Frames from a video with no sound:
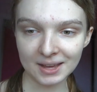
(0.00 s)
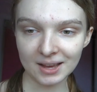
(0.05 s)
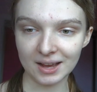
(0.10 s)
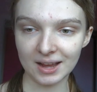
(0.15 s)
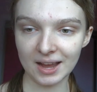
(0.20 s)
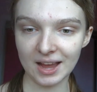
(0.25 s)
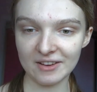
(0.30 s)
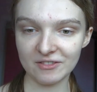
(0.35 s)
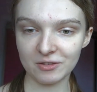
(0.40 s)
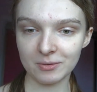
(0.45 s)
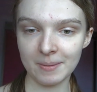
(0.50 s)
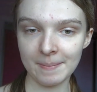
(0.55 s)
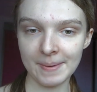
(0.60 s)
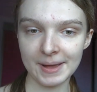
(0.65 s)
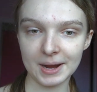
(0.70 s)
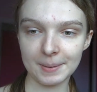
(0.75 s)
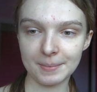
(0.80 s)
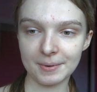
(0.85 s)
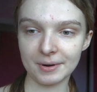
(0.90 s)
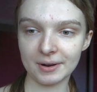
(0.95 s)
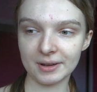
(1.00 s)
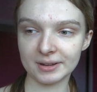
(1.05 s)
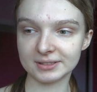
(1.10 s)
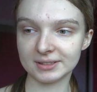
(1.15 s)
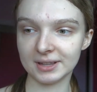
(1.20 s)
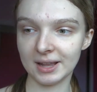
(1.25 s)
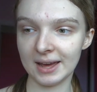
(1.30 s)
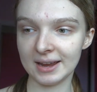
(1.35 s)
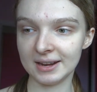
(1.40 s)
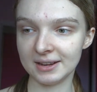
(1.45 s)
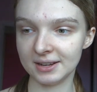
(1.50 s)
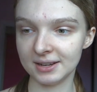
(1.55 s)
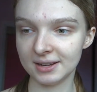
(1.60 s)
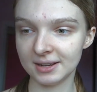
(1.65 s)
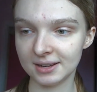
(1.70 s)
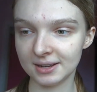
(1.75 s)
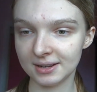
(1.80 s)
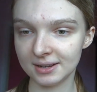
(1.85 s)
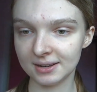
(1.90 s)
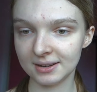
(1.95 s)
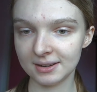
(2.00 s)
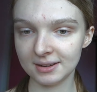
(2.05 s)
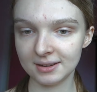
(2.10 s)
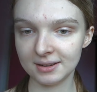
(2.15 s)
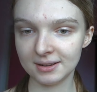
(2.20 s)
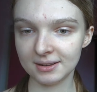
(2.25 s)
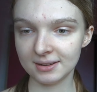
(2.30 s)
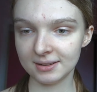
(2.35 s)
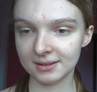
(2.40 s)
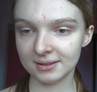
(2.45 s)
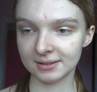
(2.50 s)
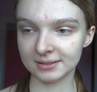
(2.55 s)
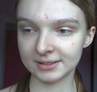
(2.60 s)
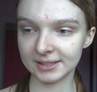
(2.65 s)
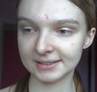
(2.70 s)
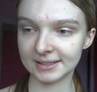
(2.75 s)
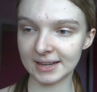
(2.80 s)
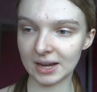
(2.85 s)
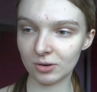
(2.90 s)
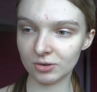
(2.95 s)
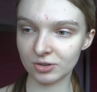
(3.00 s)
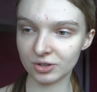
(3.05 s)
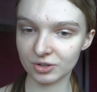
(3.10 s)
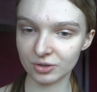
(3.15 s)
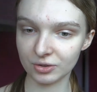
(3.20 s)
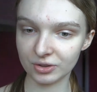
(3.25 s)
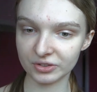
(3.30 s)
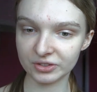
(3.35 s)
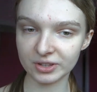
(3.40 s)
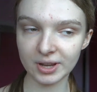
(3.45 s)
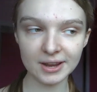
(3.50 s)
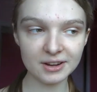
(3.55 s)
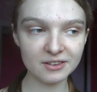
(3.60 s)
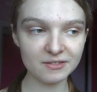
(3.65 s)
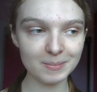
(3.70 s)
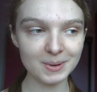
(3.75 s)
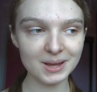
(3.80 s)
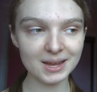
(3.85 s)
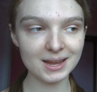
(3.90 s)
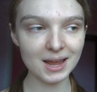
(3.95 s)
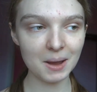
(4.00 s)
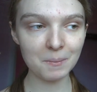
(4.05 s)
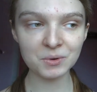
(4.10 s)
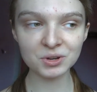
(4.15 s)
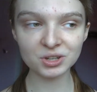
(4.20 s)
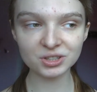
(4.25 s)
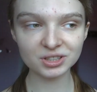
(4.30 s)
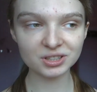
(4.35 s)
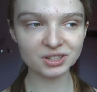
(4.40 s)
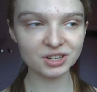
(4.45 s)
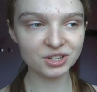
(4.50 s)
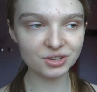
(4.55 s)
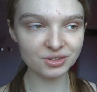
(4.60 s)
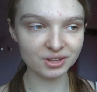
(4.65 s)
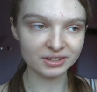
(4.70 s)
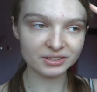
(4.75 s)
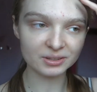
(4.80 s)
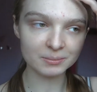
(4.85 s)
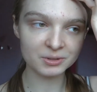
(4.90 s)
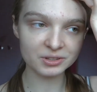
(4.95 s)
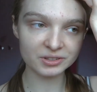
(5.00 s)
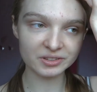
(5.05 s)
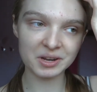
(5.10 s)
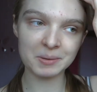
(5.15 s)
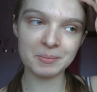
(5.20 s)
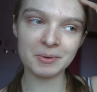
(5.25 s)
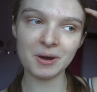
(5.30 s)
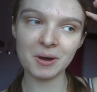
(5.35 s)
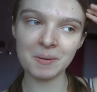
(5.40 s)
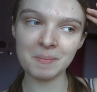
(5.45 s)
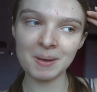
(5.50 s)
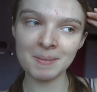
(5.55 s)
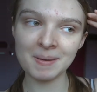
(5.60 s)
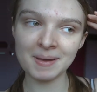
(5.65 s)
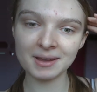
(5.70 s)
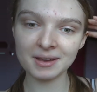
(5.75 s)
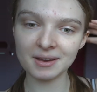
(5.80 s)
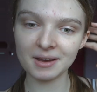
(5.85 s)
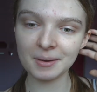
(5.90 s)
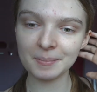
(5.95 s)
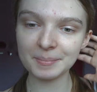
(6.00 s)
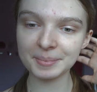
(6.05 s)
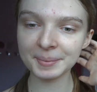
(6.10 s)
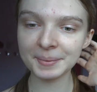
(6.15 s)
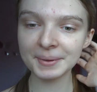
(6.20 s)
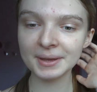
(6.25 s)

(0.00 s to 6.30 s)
I have all my makeup products set out to the side of me, and we're just going to do this. I'm just going to put on my makeup